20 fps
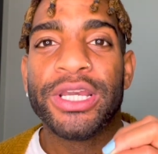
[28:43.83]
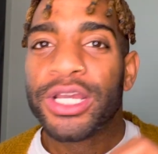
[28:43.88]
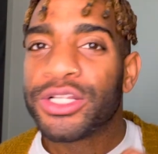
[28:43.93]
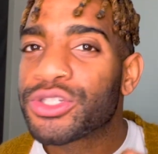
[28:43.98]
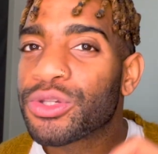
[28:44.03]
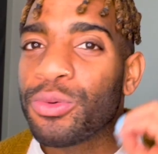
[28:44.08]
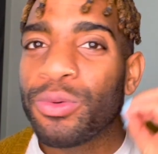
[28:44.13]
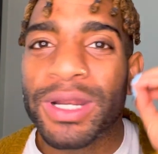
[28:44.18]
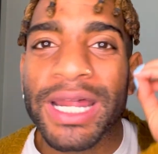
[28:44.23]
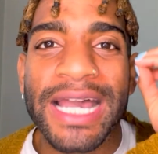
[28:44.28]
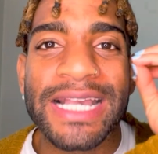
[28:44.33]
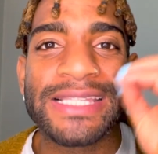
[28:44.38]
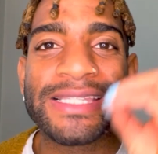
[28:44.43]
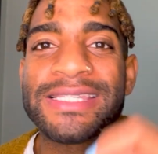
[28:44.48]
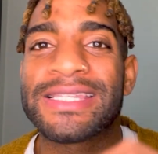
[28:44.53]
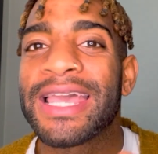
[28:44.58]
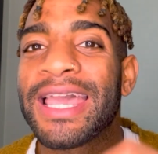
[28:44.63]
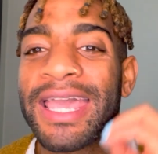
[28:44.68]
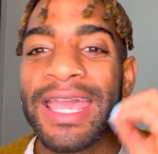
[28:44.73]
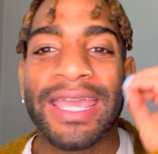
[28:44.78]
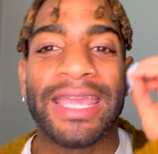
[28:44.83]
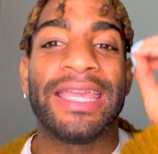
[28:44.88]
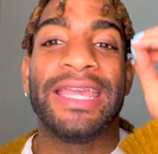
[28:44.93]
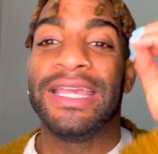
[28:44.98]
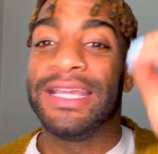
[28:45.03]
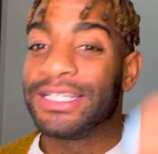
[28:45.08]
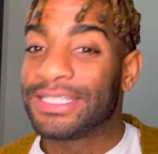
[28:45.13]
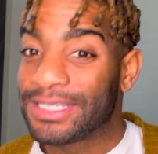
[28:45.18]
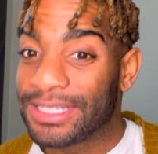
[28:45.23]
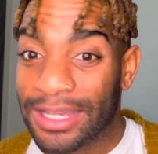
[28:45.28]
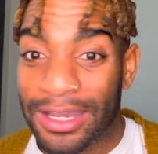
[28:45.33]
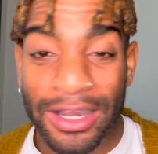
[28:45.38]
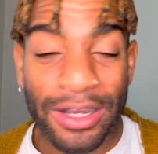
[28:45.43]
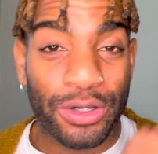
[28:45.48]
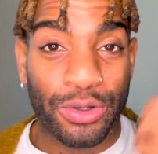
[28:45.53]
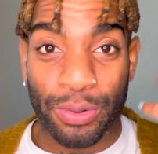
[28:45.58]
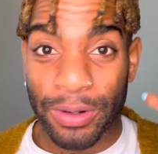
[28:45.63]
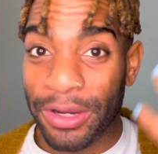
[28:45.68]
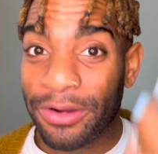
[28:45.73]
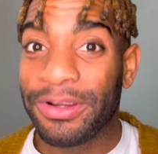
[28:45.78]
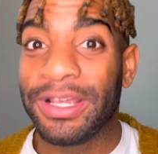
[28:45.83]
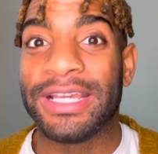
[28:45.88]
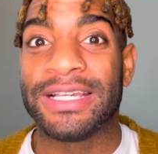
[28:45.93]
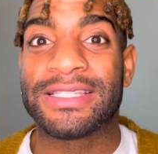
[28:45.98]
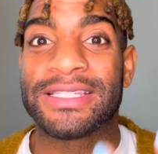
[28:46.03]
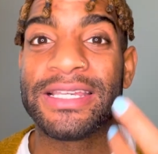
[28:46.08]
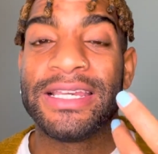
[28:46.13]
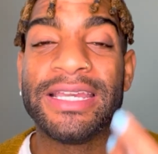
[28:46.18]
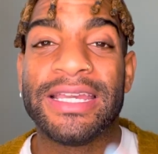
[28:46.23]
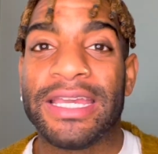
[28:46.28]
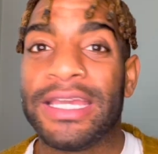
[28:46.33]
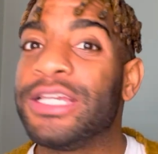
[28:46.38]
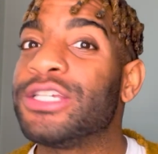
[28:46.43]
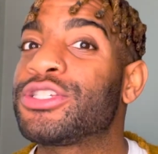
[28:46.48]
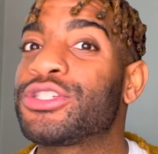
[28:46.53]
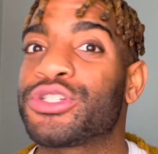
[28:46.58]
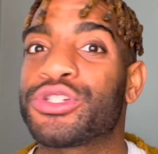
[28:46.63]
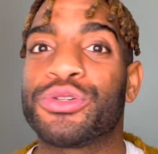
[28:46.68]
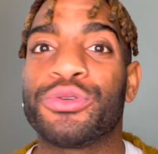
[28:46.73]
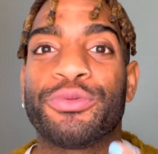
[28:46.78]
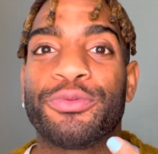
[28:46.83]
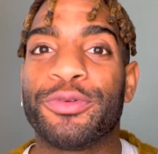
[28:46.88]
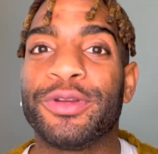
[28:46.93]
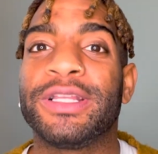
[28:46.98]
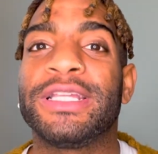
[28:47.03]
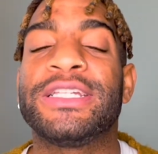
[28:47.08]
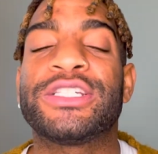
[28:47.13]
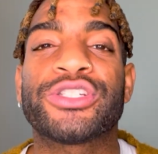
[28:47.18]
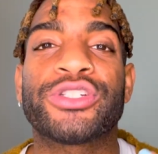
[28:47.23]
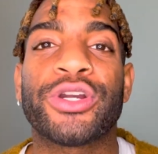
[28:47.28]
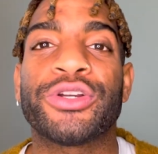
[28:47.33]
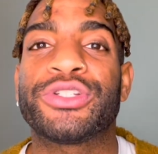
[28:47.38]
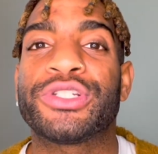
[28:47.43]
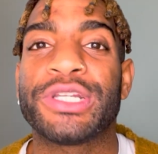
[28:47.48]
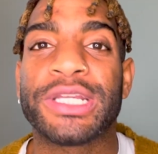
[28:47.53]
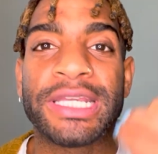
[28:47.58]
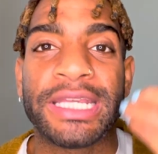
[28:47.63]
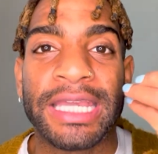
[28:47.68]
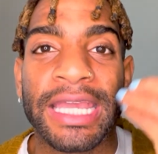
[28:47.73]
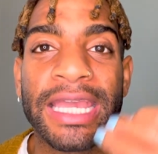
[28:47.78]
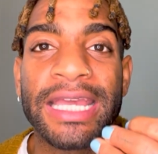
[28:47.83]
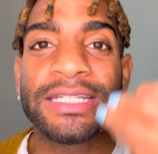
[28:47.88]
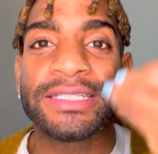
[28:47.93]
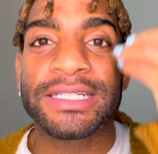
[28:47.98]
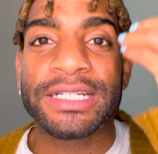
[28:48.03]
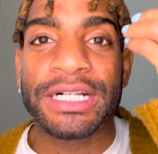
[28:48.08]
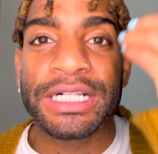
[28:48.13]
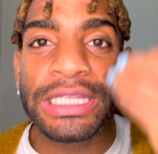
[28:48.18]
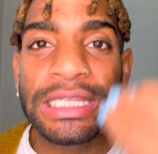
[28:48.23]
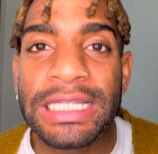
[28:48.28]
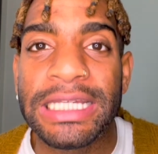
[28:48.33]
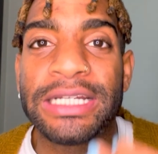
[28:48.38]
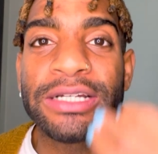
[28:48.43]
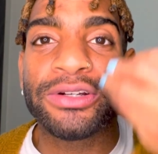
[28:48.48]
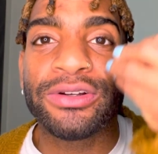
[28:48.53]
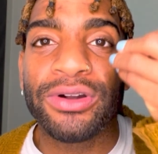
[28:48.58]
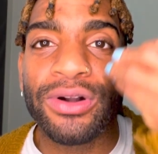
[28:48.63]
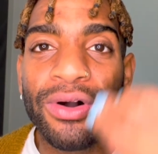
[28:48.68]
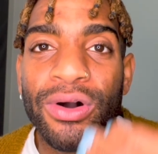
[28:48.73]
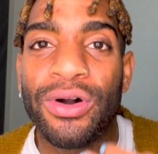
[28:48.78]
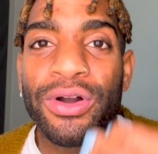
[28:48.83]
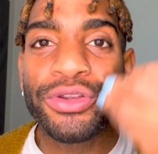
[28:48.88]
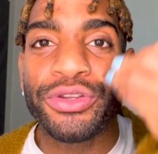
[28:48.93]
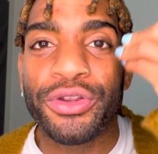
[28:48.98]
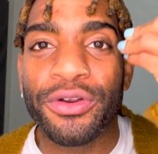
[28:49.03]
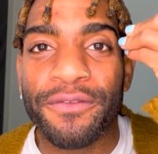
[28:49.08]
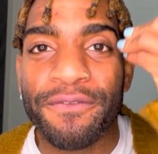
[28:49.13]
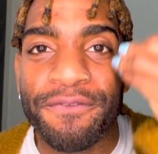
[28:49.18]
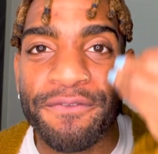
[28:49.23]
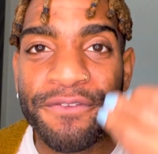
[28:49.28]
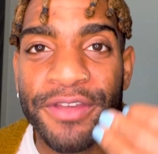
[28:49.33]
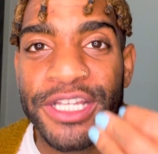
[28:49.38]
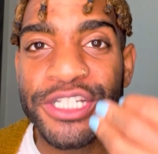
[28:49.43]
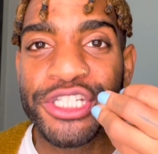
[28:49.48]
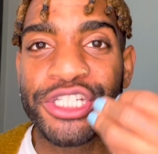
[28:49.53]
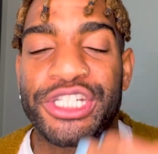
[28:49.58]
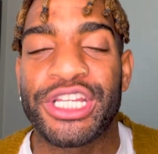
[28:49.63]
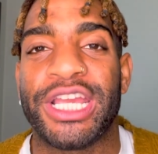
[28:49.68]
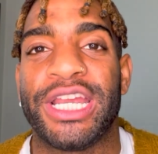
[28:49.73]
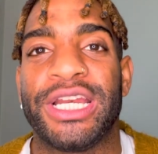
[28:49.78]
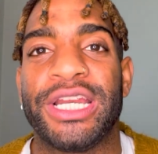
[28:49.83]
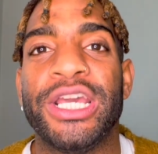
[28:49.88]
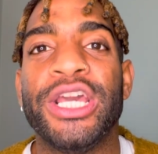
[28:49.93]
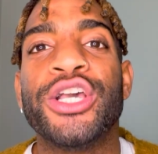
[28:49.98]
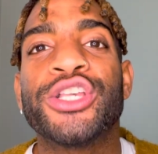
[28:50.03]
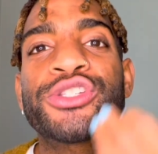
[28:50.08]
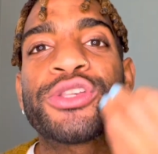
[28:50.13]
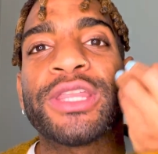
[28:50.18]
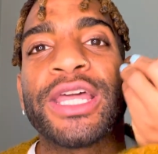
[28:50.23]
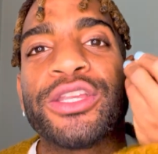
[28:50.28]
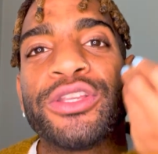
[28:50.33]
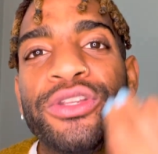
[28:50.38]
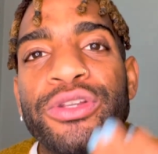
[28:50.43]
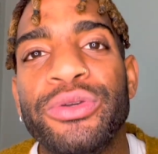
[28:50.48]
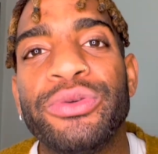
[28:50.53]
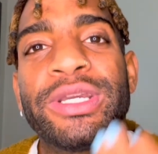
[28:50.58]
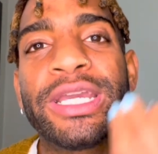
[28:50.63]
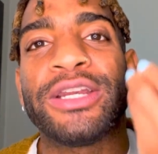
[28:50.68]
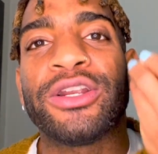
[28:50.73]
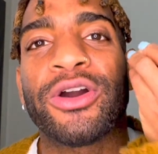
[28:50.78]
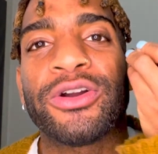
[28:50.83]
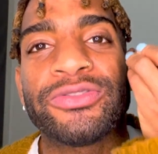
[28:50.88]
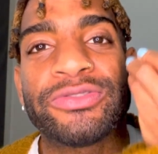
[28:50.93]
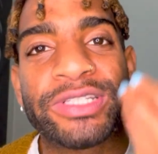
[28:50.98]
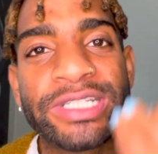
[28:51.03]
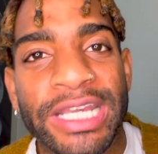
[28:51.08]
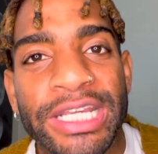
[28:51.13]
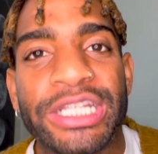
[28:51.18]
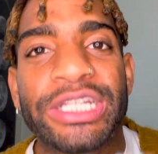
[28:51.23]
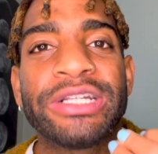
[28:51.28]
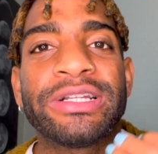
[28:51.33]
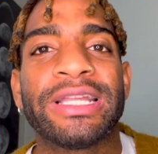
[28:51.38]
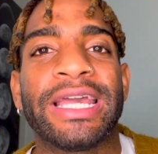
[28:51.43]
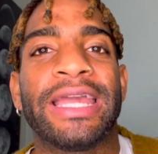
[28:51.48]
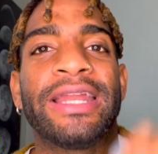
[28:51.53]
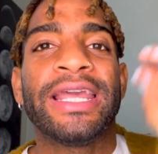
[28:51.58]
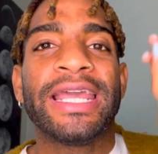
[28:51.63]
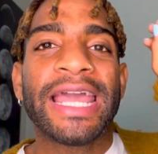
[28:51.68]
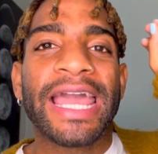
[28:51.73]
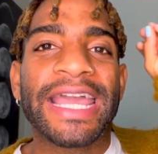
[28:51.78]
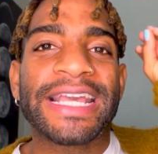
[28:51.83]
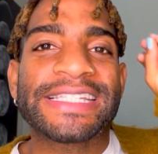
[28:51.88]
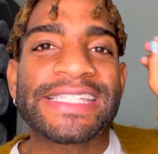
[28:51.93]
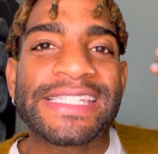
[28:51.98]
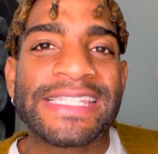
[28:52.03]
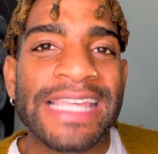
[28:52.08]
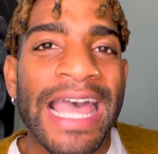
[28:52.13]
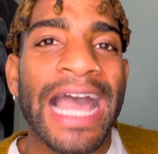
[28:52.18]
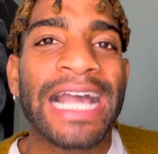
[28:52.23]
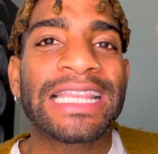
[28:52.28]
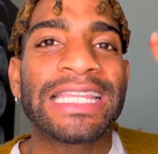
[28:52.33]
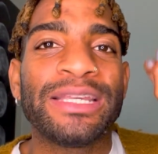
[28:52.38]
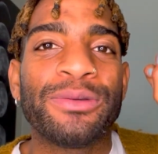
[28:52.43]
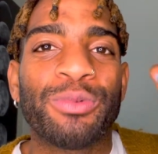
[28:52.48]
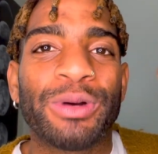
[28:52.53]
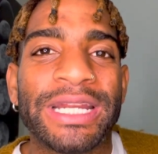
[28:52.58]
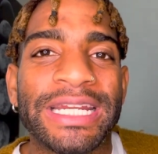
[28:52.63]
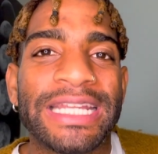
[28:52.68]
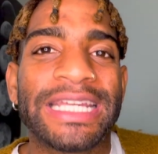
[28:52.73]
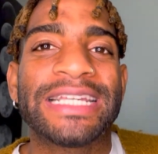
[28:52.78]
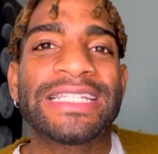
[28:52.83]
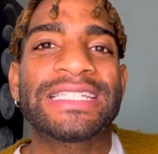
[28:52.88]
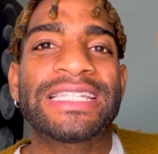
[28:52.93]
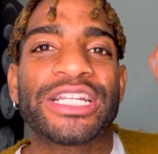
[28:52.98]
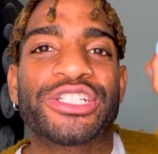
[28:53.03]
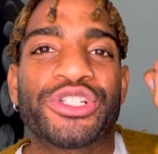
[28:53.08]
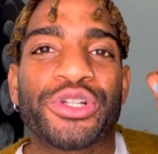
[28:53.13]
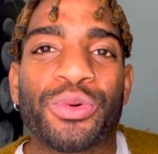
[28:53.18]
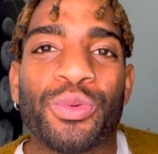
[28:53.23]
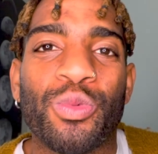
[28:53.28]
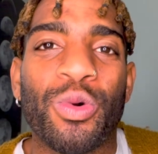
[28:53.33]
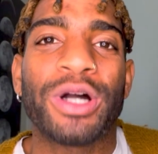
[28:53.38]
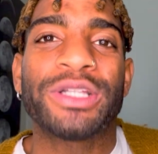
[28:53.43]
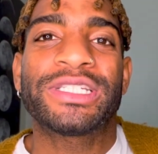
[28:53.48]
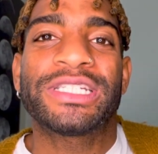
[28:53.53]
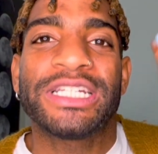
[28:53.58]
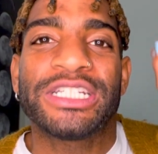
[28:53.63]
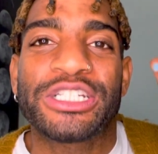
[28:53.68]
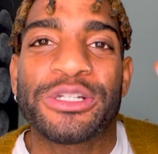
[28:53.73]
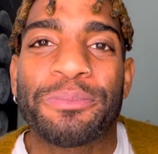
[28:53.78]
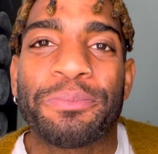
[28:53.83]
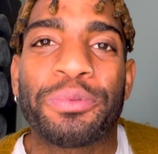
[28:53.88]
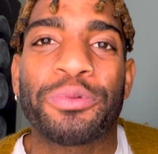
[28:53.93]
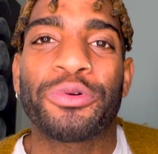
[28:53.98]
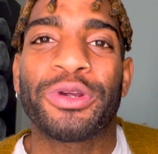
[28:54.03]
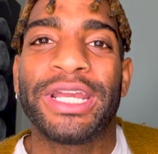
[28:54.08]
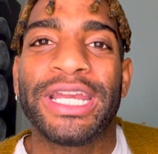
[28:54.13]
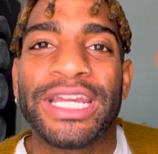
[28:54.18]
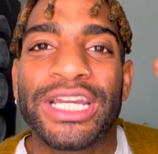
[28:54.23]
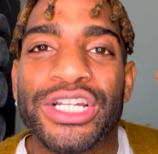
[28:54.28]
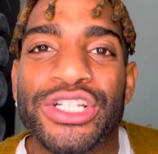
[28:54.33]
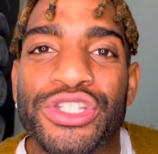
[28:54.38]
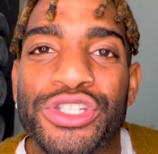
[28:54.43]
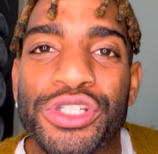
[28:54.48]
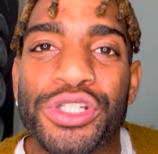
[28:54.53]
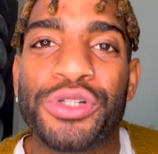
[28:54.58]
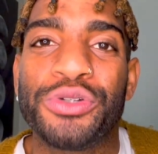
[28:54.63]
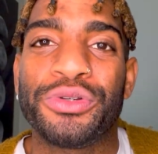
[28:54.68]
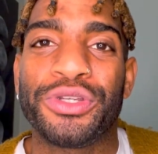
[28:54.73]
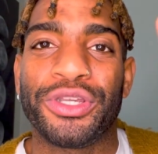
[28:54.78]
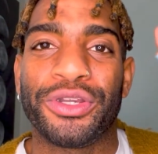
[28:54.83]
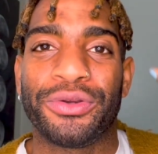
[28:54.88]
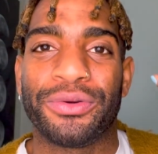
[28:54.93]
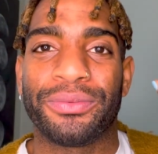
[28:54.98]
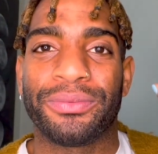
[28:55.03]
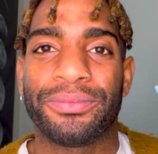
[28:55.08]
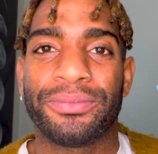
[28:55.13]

And so what I say, Aquarius, is to really start to get clear on your vision so that you can articulate exactly what it is that you're wanting to bring to you.